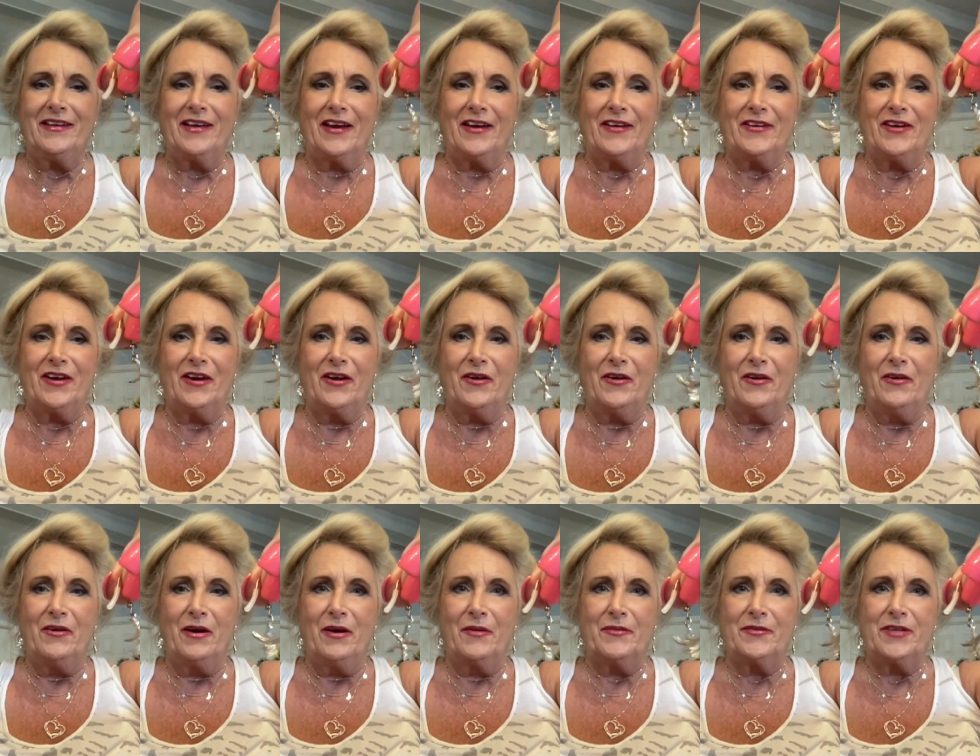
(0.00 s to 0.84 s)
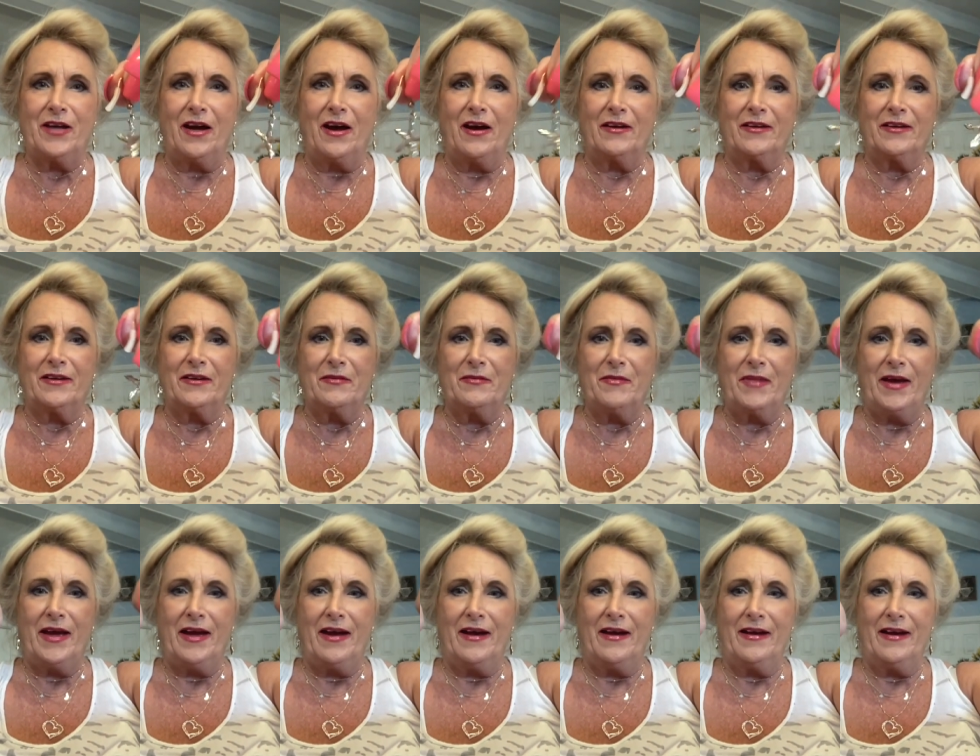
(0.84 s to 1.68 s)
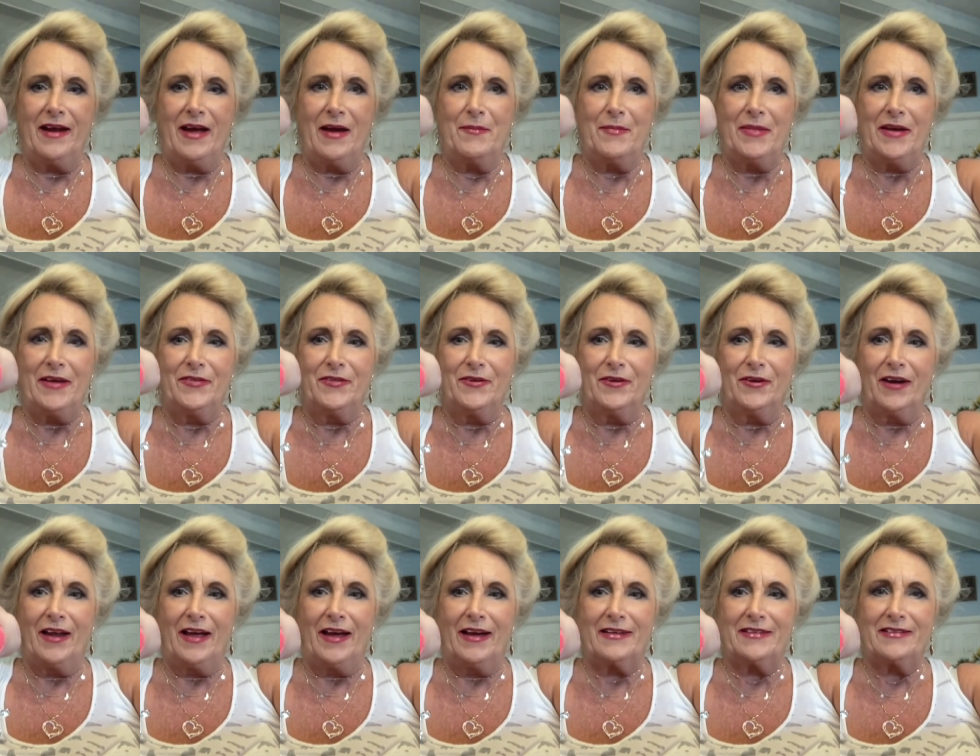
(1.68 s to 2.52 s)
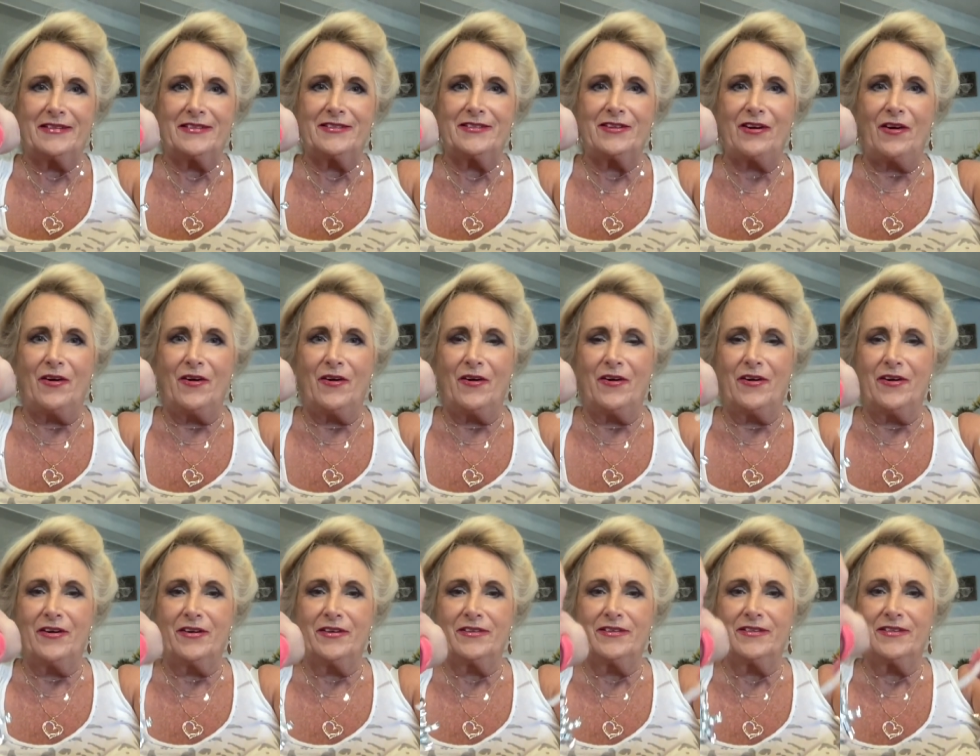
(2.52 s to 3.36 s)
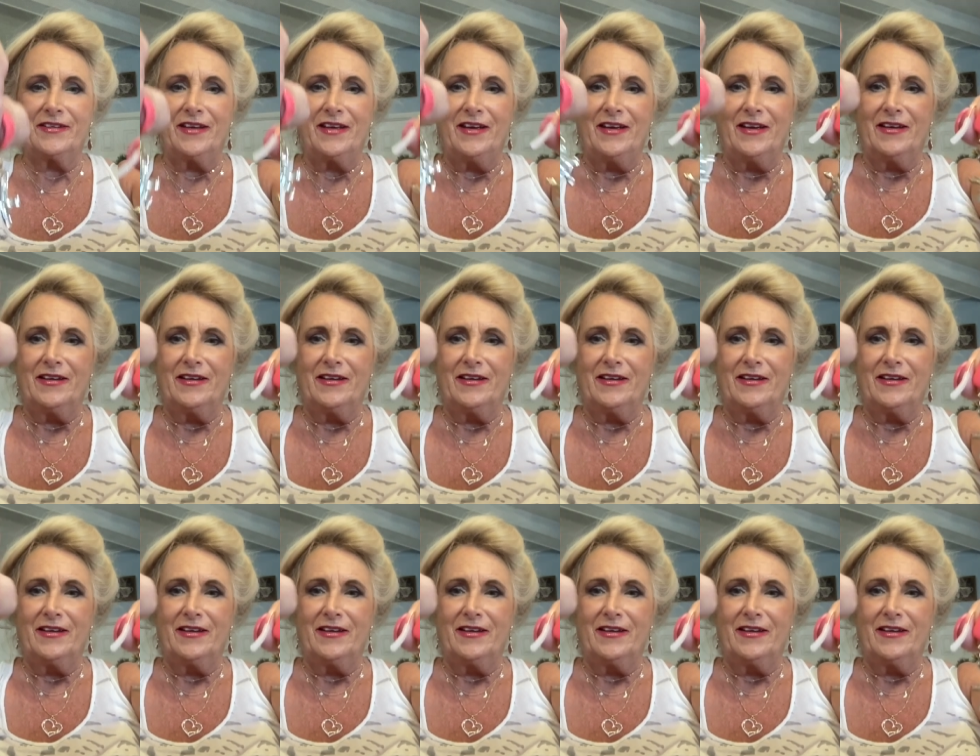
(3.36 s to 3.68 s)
Y'all know who I'm talking about. I mean, they're like stars.